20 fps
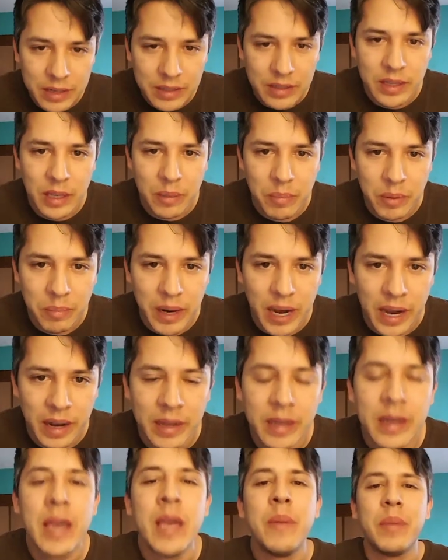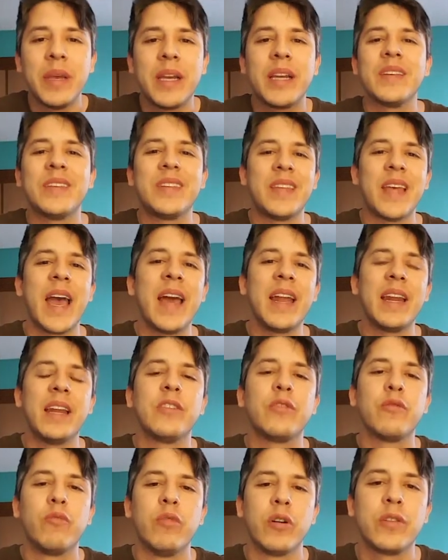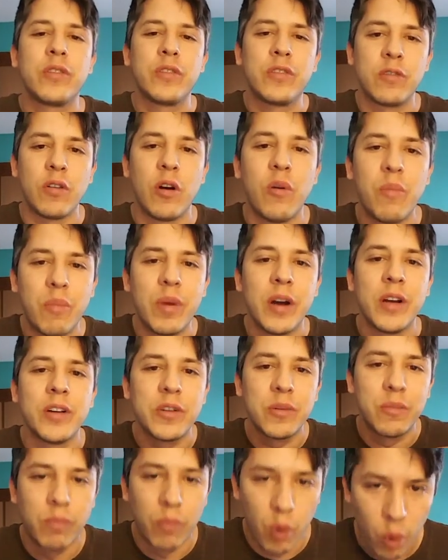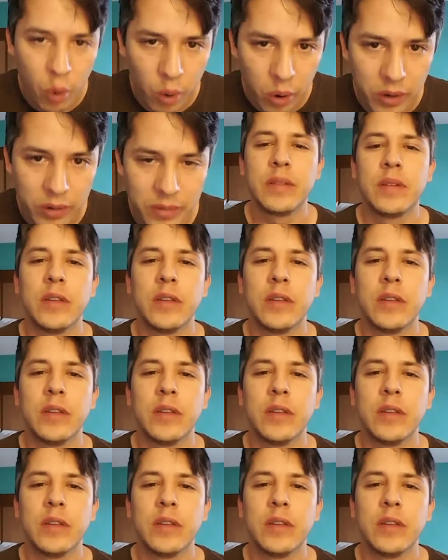to them about it, because that is worth so much more.